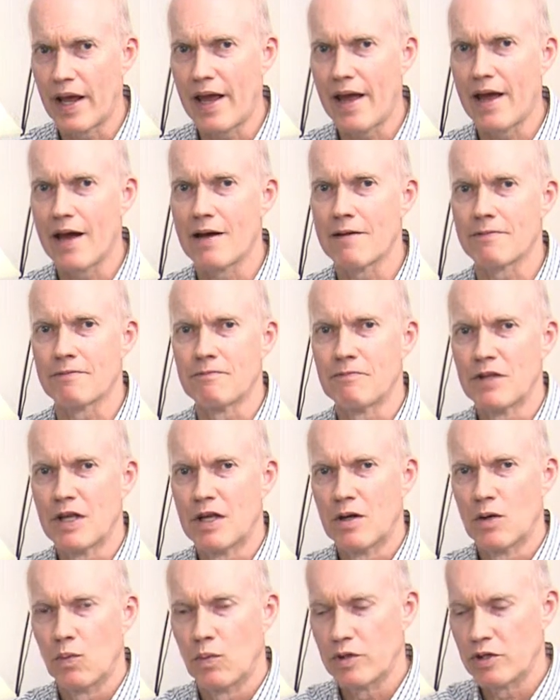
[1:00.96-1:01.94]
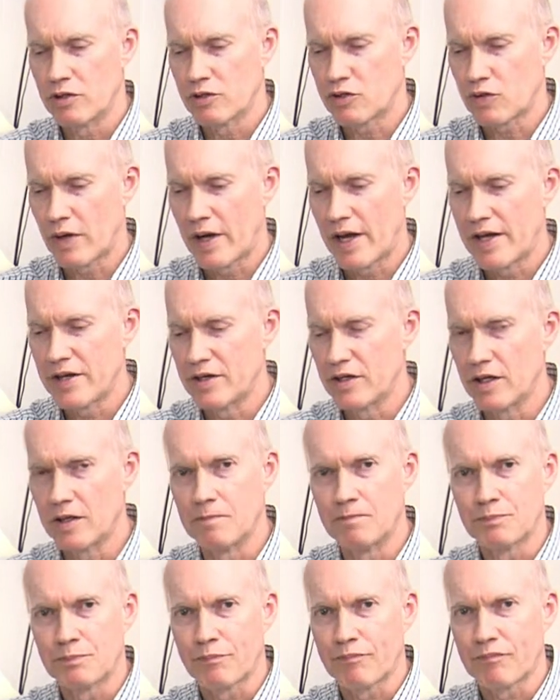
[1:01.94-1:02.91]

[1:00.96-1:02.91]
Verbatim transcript: have when you're trying to